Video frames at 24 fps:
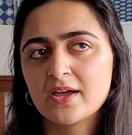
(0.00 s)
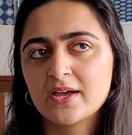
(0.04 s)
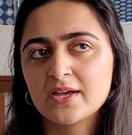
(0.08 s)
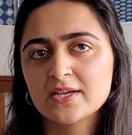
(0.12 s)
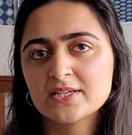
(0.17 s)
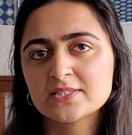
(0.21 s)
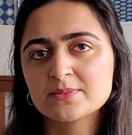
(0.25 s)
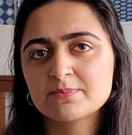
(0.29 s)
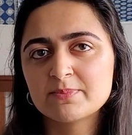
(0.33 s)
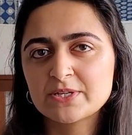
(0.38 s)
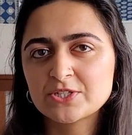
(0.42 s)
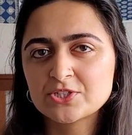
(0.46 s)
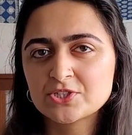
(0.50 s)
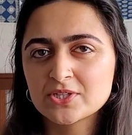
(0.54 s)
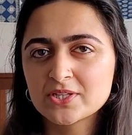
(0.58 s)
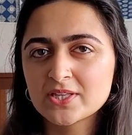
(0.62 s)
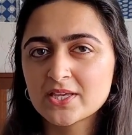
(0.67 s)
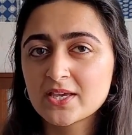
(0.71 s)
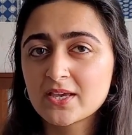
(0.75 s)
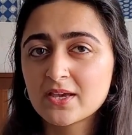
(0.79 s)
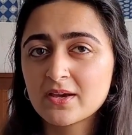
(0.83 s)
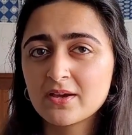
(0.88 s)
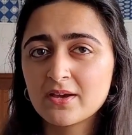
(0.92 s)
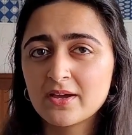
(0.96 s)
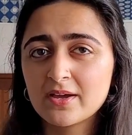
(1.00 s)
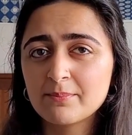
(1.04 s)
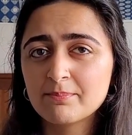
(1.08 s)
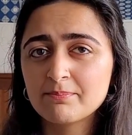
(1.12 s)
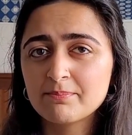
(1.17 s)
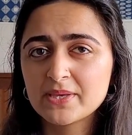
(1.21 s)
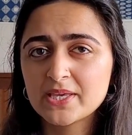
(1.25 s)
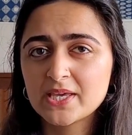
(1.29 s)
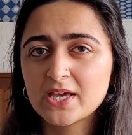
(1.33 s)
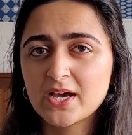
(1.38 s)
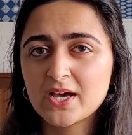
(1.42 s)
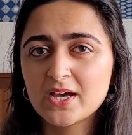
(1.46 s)
especially
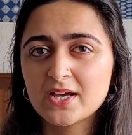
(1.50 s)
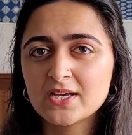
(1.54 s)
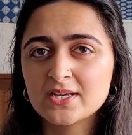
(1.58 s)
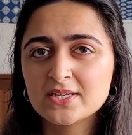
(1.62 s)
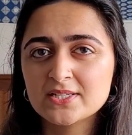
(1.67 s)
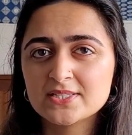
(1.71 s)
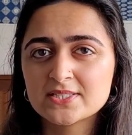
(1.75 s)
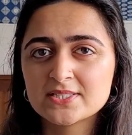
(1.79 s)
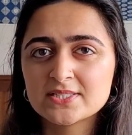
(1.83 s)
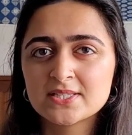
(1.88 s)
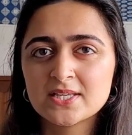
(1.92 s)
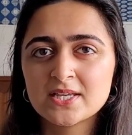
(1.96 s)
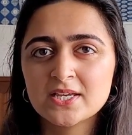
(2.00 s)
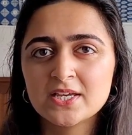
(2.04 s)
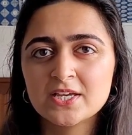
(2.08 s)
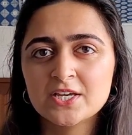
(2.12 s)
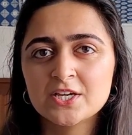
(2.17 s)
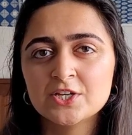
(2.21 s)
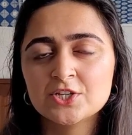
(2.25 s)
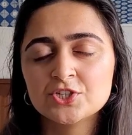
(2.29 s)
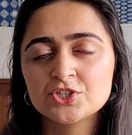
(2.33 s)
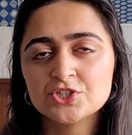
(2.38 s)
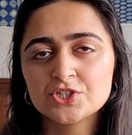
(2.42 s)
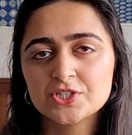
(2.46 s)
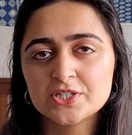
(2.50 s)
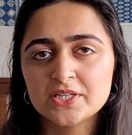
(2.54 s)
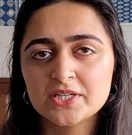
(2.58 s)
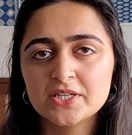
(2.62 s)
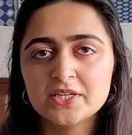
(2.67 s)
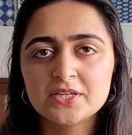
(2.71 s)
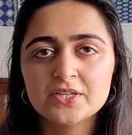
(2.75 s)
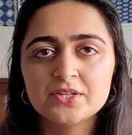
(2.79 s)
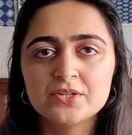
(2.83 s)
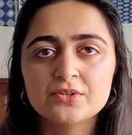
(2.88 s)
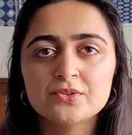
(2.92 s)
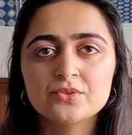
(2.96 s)
because she
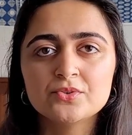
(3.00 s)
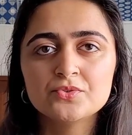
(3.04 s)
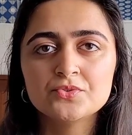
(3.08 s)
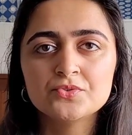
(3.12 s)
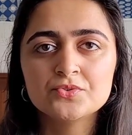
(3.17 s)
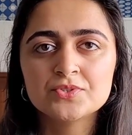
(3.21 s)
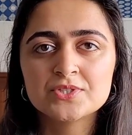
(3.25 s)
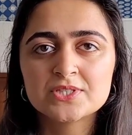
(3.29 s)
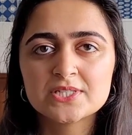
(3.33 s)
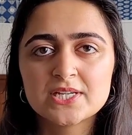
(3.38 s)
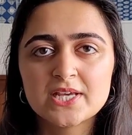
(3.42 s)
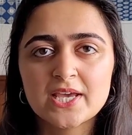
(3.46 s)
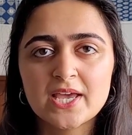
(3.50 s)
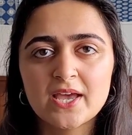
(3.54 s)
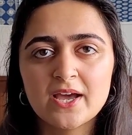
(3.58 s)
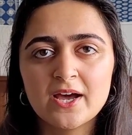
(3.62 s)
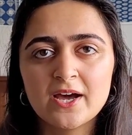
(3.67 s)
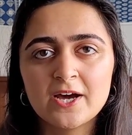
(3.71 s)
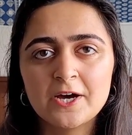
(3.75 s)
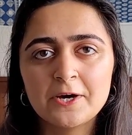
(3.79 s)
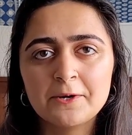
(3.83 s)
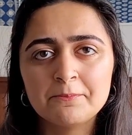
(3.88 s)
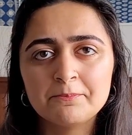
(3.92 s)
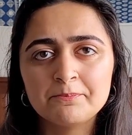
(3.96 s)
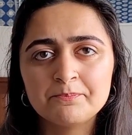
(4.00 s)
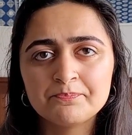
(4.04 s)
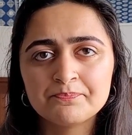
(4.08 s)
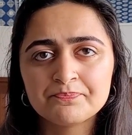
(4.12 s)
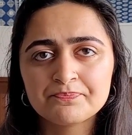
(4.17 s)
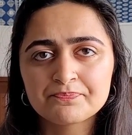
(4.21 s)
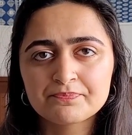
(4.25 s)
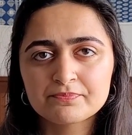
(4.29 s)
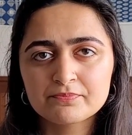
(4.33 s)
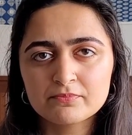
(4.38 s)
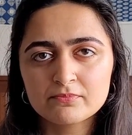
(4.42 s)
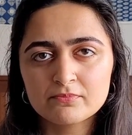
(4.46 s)
used
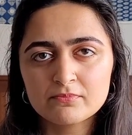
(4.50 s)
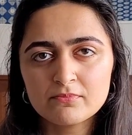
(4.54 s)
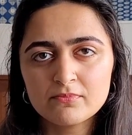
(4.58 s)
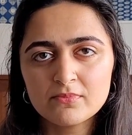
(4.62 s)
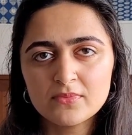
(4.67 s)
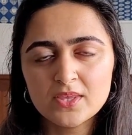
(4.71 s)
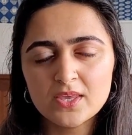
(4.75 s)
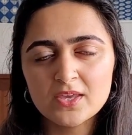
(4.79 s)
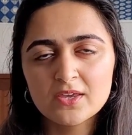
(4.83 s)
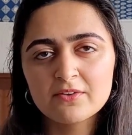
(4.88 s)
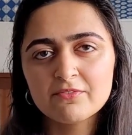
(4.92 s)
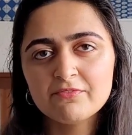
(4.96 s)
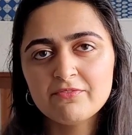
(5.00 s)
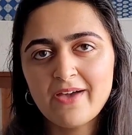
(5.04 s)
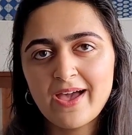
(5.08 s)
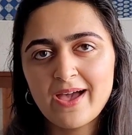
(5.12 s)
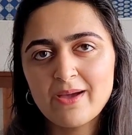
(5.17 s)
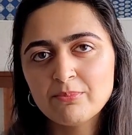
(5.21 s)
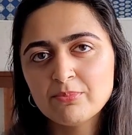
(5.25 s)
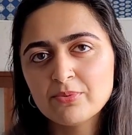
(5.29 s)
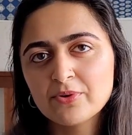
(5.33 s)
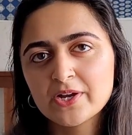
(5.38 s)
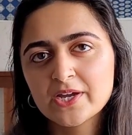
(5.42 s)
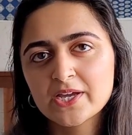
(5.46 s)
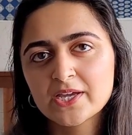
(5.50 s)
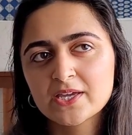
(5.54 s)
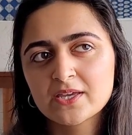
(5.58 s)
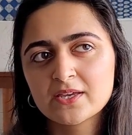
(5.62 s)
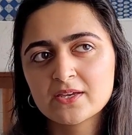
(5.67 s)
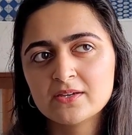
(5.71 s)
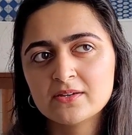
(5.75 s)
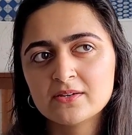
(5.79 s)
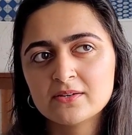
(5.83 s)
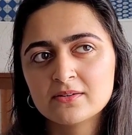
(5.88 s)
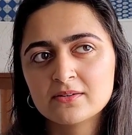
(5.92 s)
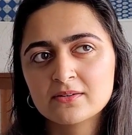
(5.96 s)
a fabric
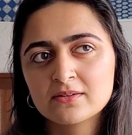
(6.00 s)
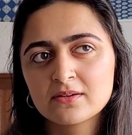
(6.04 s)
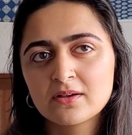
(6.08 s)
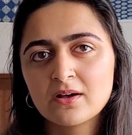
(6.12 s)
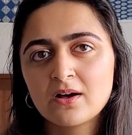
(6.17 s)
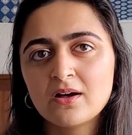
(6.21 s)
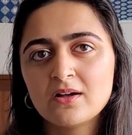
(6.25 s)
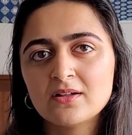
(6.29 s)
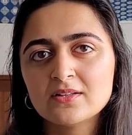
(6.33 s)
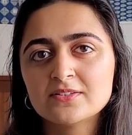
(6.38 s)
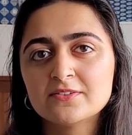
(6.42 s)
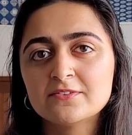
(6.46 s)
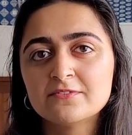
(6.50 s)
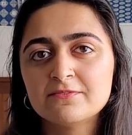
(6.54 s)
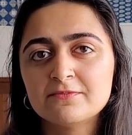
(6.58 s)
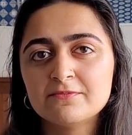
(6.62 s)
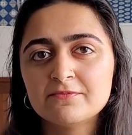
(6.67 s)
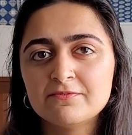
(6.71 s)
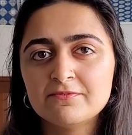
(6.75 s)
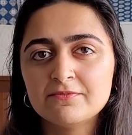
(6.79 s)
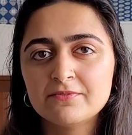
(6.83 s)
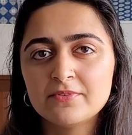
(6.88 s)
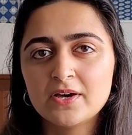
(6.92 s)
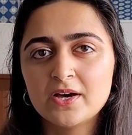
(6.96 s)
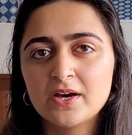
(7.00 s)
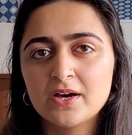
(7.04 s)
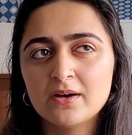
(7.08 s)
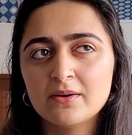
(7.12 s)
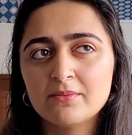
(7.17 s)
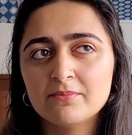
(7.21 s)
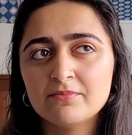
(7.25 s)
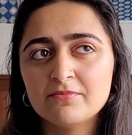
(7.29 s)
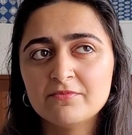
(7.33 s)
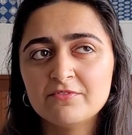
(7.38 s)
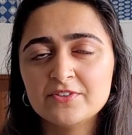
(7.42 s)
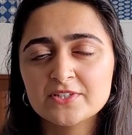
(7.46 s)
called
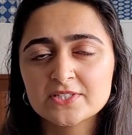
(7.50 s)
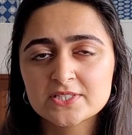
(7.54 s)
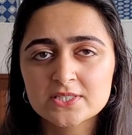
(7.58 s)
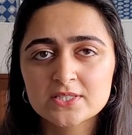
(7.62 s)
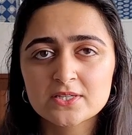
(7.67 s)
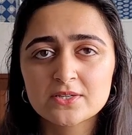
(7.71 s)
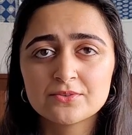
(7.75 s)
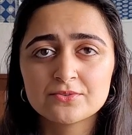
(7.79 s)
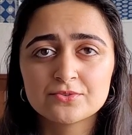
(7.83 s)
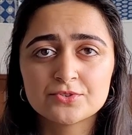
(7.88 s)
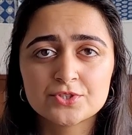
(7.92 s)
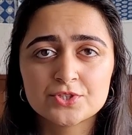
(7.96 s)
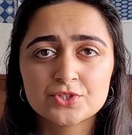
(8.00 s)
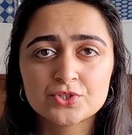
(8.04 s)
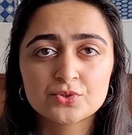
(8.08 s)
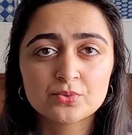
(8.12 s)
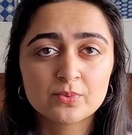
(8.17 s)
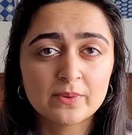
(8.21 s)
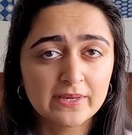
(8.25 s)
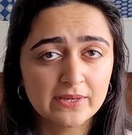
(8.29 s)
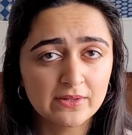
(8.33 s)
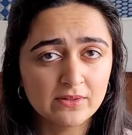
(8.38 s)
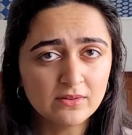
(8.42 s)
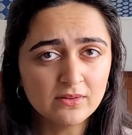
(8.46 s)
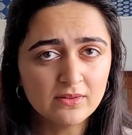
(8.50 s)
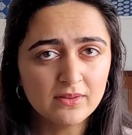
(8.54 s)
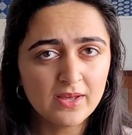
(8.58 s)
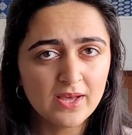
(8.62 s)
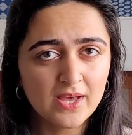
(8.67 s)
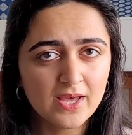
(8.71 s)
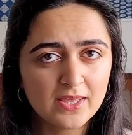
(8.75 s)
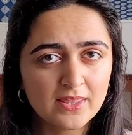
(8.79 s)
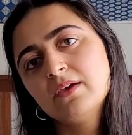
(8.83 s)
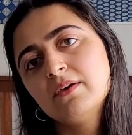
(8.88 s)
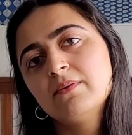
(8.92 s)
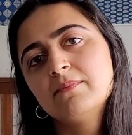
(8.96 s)
viscose twill.
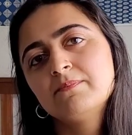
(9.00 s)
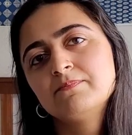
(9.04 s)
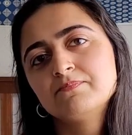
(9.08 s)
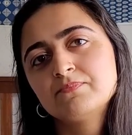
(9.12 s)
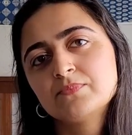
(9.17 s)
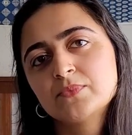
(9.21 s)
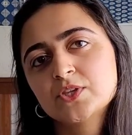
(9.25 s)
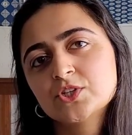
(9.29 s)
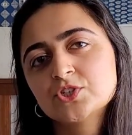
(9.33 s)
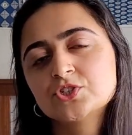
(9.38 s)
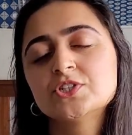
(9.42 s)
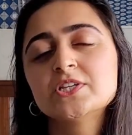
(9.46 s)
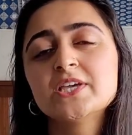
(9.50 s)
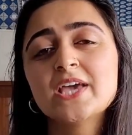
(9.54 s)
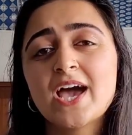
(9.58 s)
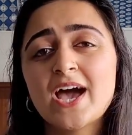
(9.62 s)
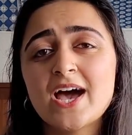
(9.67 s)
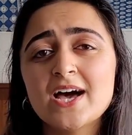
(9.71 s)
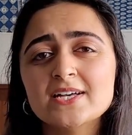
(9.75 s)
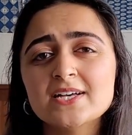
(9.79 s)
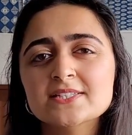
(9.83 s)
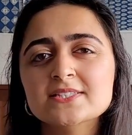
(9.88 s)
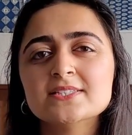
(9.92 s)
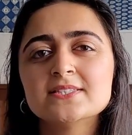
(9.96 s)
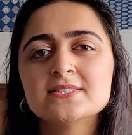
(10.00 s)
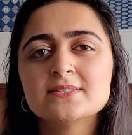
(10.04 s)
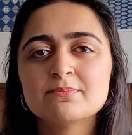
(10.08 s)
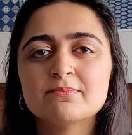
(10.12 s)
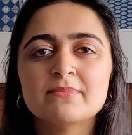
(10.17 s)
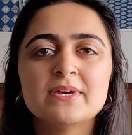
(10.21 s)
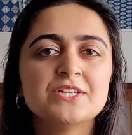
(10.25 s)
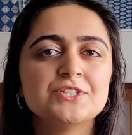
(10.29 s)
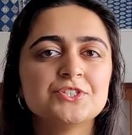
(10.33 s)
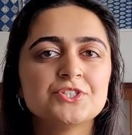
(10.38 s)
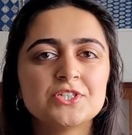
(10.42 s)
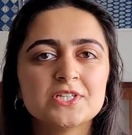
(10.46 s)
She has
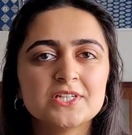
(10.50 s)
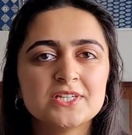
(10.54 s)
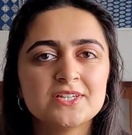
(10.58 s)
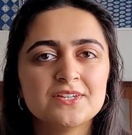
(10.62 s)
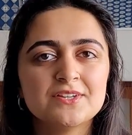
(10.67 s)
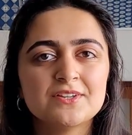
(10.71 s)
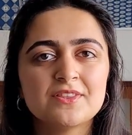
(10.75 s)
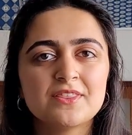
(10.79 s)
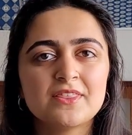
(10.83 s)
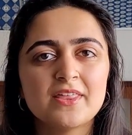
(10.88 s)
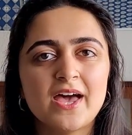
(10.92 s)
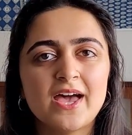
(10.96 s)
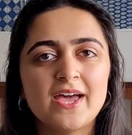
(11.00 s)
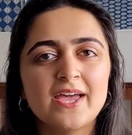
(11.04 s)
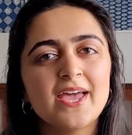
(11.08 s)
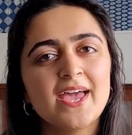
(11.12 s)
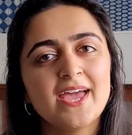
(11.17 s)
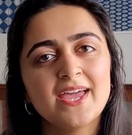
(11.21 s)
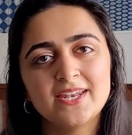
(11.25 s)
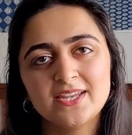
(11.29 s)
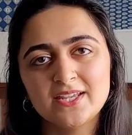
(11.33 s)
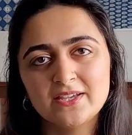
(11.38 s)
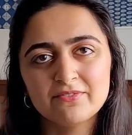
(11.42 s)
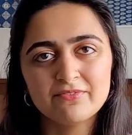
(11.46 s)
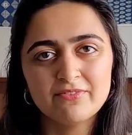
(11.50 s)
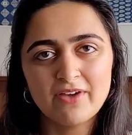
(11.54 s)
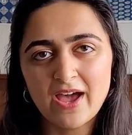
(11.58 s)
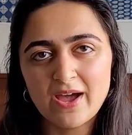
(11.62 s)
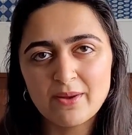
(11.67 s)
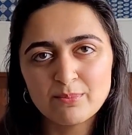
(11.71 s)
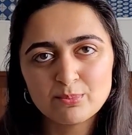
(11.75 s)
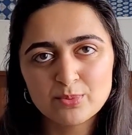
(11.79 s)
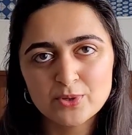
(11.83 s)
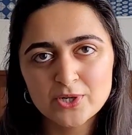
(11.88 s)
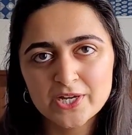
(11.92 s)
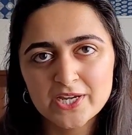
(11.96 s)
mentioned that any
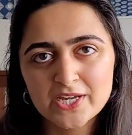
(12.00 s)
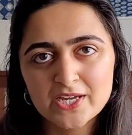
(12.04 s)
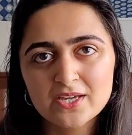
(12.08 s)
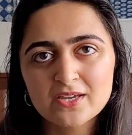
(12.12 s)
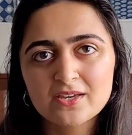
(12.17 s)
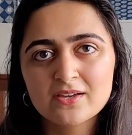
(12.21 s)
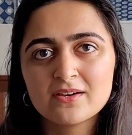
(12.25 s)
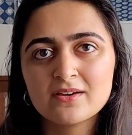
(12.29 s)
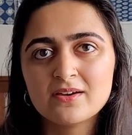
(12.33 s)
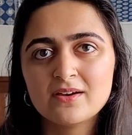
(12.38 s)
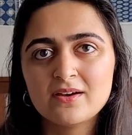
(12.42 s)
fabric